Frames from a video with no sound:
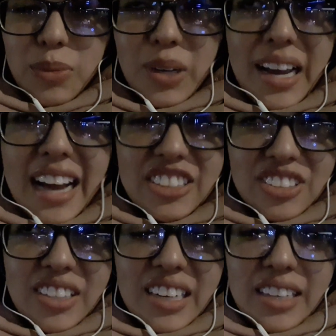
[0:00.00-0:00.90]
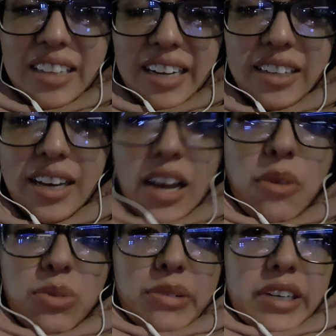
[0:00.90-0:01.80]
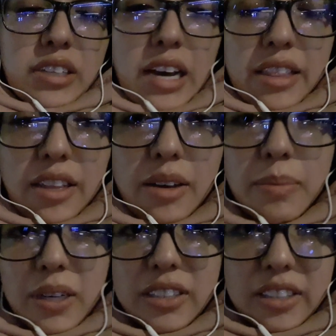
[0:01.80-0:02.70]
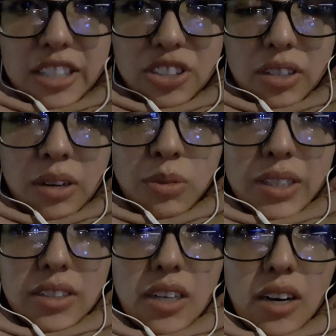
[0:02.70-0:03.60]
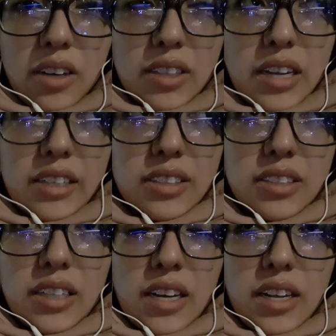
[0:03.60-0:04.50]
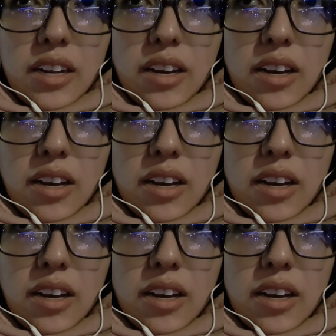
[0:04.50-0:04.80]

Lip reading: We actually like we were at the bus station and we saw that it said